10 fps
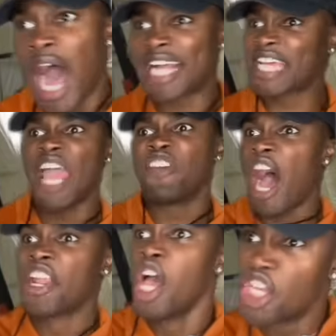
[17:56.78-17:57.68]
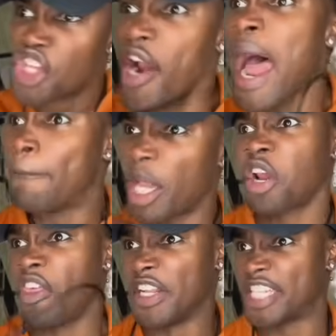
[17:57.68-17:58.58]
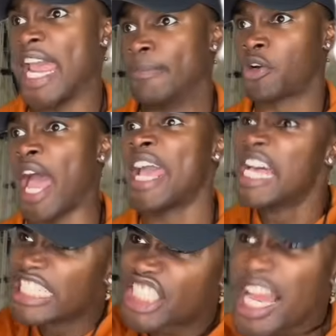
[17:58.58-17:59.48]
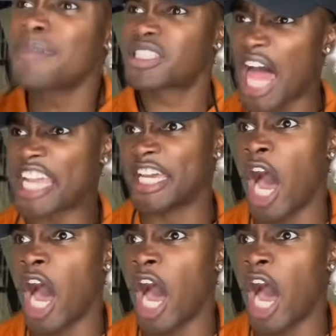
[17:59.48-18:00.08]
Octavion, you're not bigger than the team, okay? Stop slacking